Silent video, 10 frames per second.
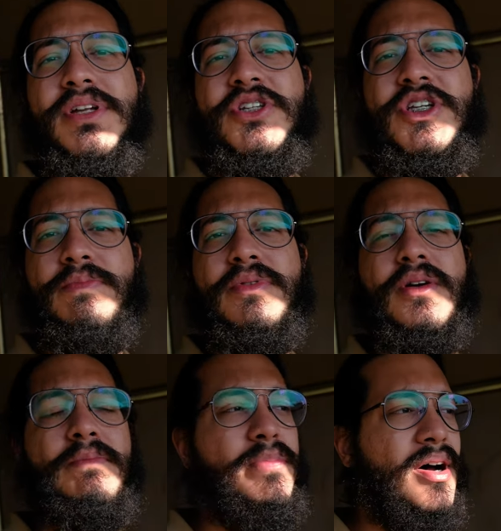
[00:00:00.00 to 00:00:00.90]
bit
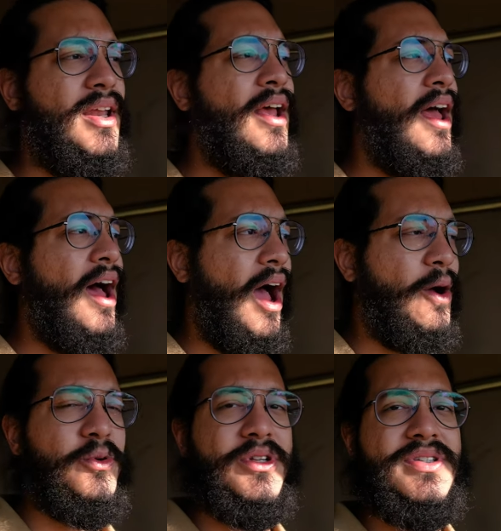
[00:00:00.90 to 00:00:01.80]
cheaper, but
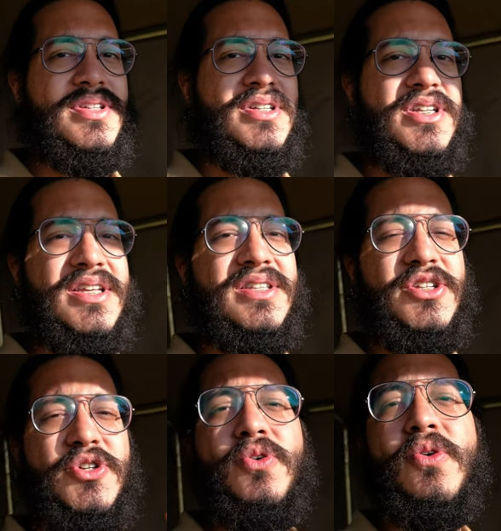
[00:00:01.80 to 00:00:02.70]
I would suggest
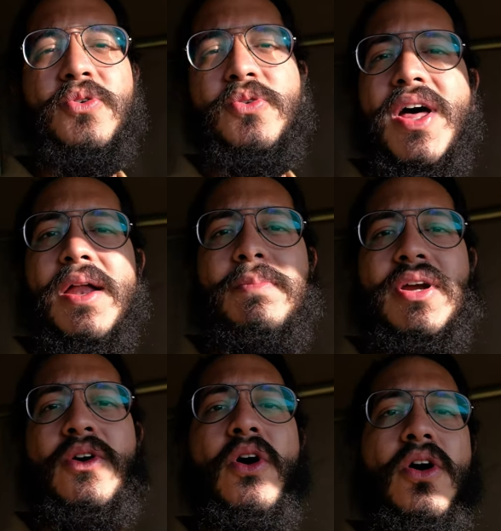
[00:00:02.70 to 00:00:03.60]
that you don't do that
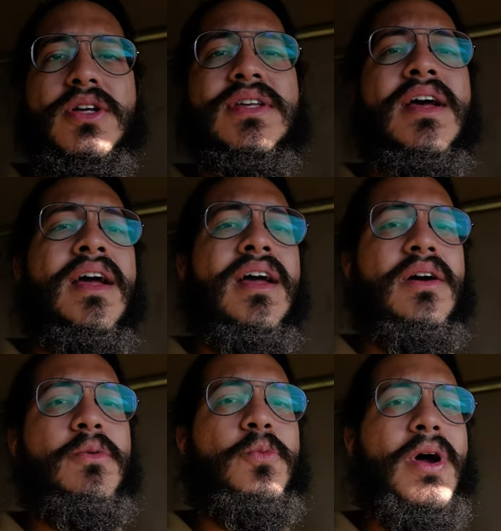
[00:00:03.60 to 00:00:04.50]
because
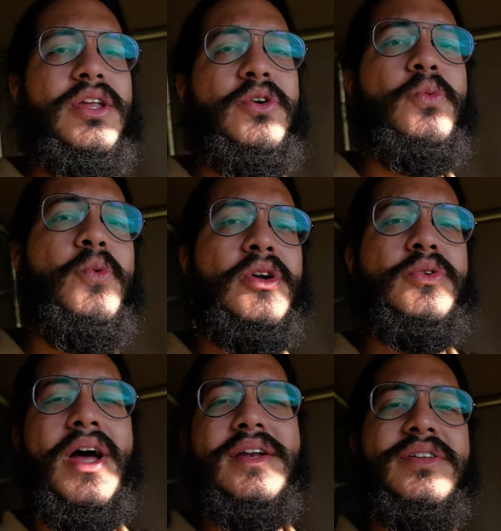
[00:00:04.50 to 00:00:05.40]
when you
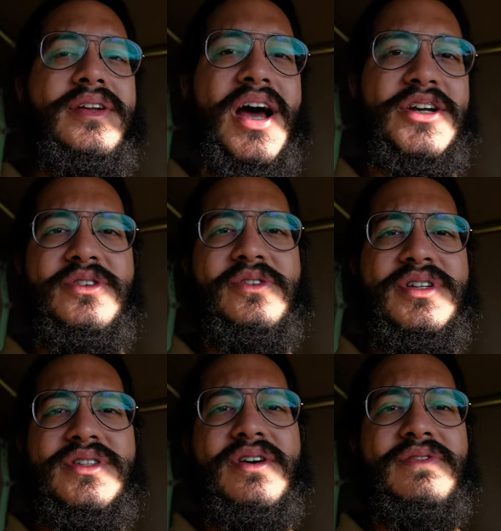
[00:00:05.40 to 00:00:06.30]
want to enter the National
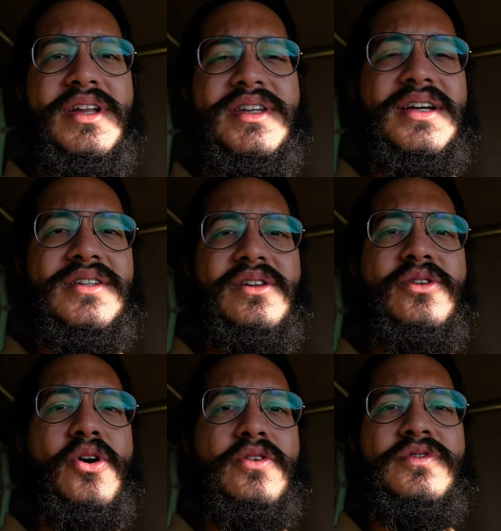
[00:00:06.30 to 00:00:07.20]
Reserve, it takes a
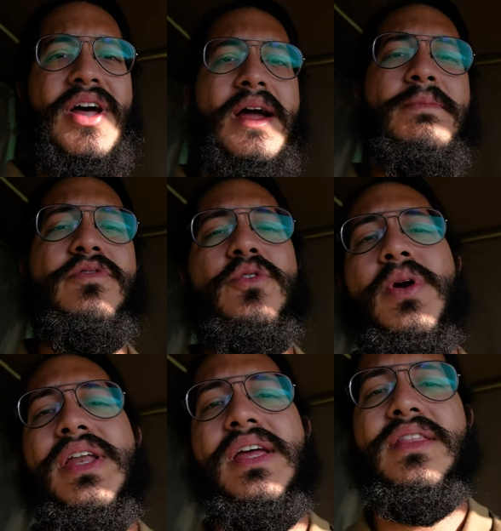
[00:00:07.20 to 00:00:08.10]
lot of time if you're
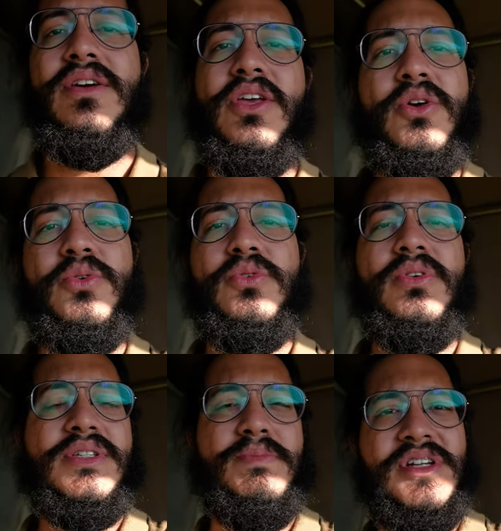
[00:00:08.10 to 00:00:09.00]
waiting in the
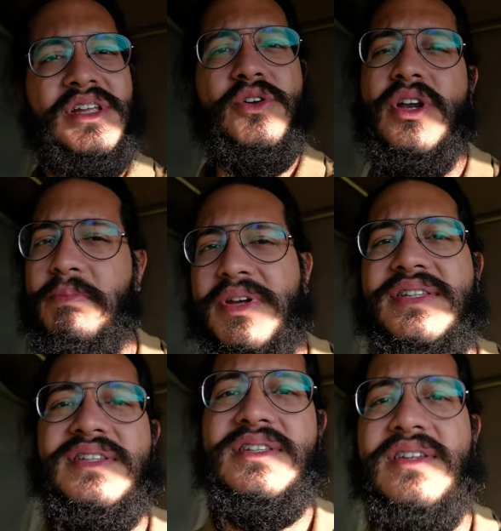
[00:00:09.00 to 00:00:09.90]
queue, especially during
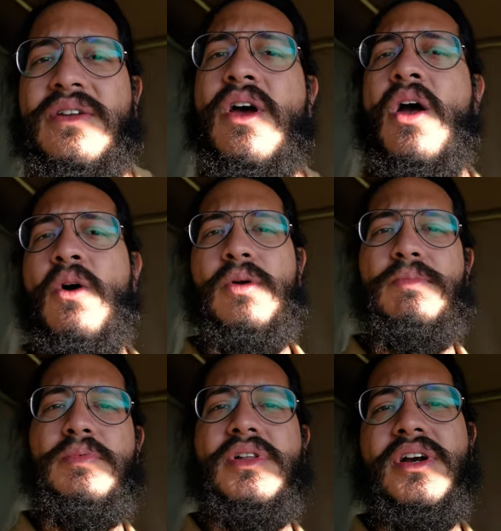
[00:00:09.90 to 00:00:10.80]
peak season
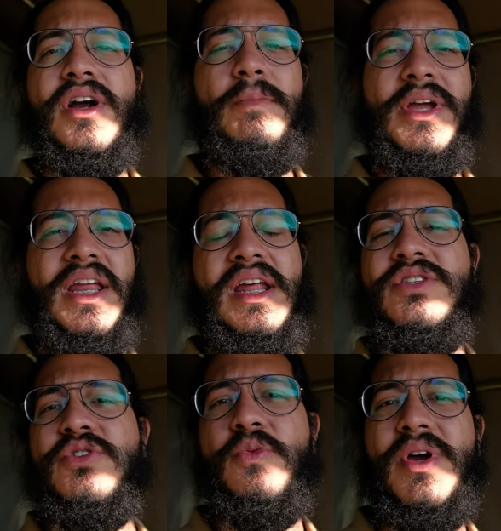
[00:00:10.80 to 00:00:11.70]
when people are coming in,
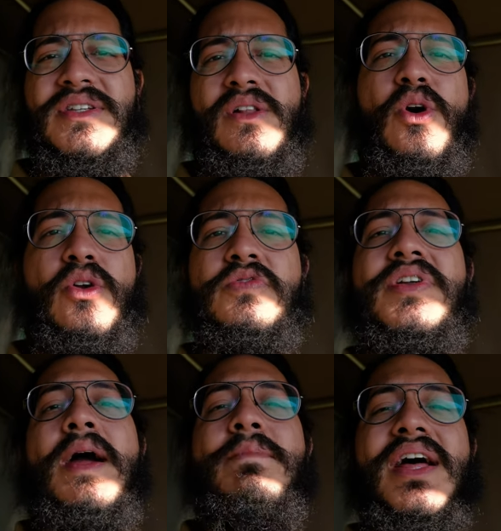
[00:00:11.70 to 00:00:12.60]
and so you waste a lot of
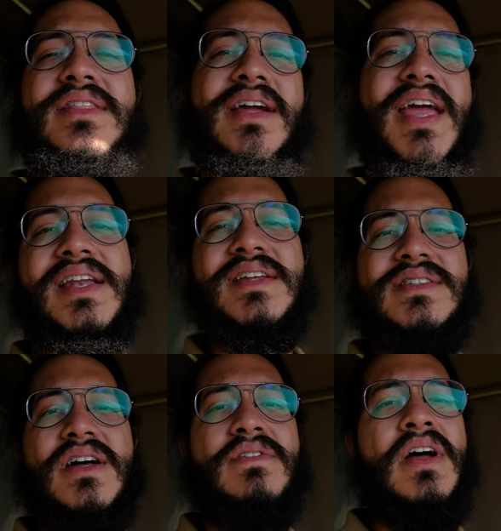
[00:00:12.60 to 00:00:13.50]
time at the gate
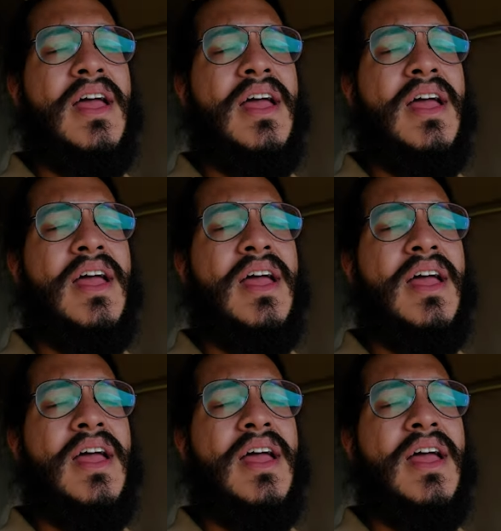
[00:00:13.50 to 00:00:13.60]
itself.